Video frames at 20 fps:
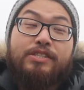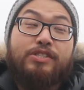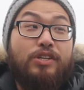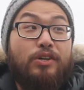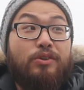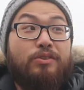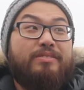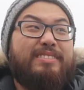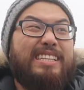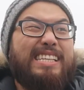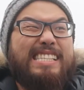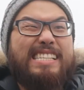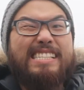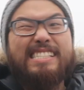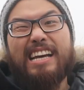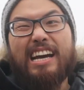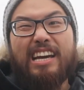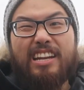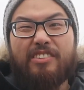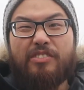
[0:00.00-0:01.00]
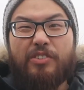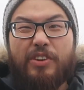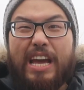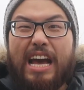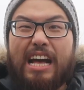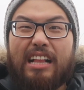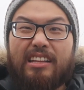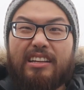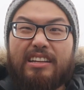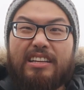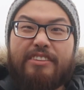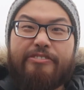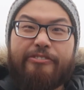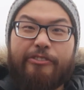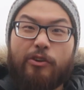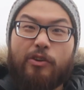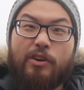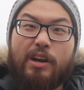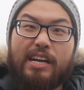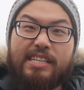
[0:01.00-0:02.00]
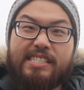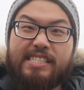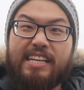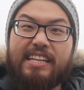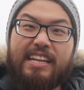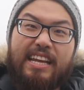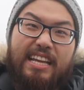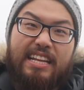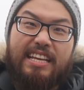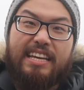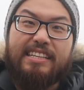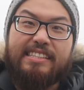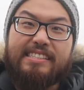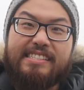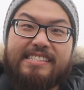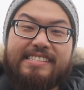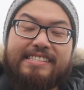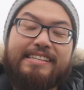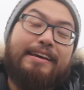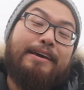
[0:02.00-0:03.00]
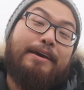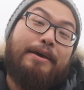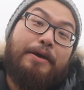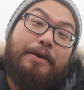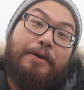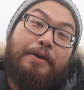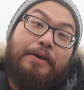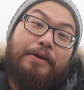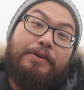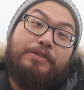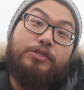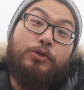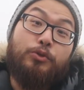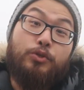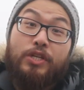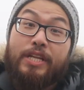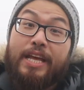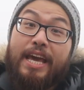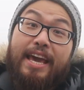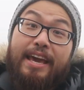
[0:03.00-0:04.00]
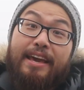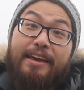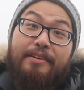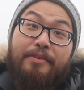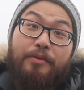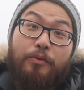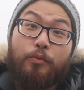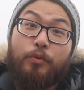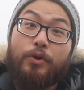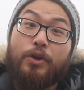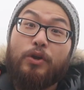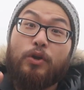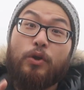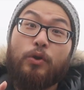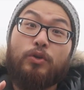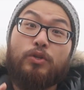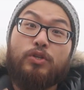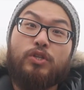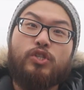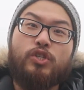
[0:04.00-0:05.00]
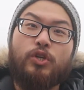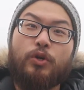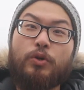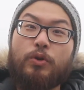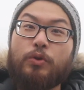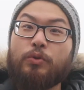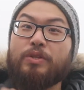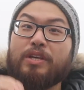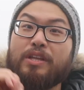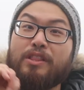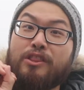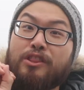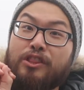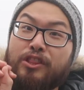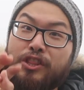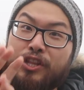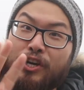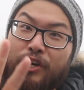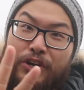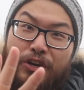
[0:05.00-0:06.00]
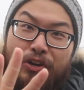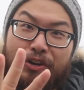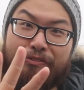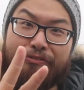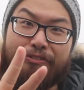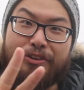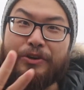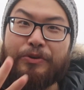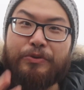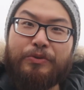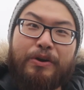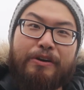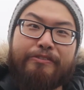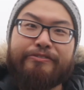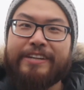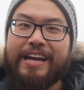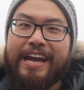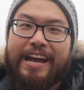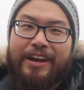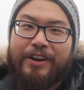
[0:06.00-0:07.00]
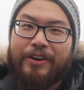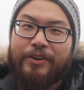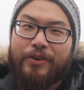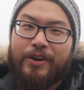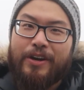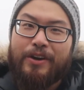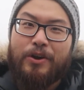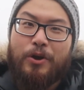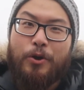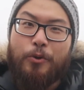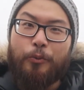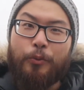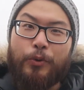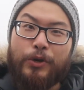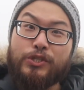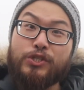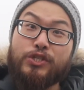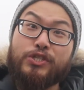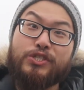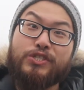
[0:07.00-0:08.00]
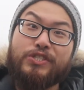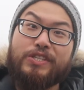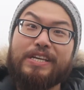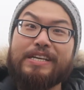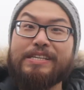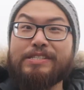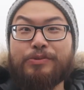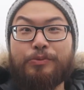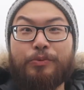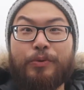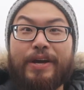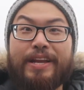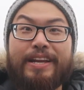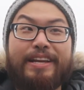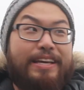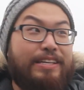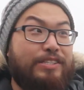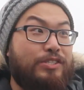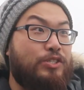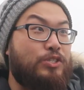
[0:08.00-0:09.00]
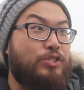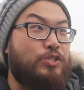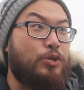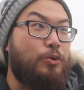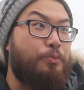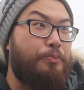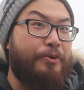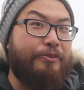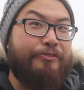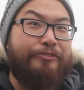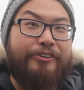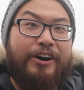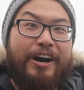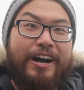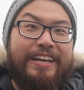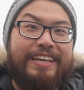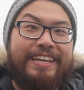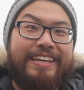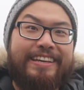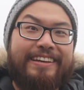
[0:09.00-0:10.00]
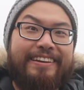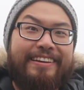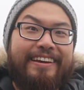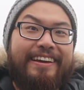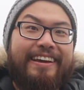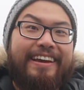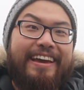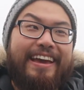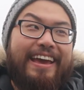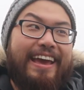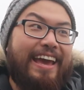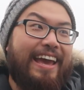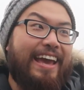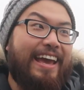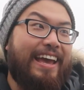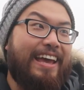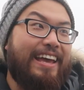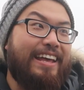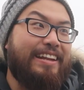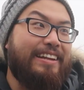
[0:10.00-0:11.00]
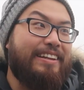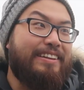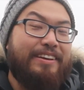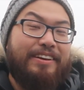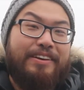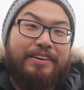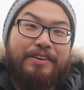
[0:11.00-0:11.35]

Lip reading: So this is kind of reality for us Canadians. So today we are going to show you the third view of Niagara, which is when it's super foggy and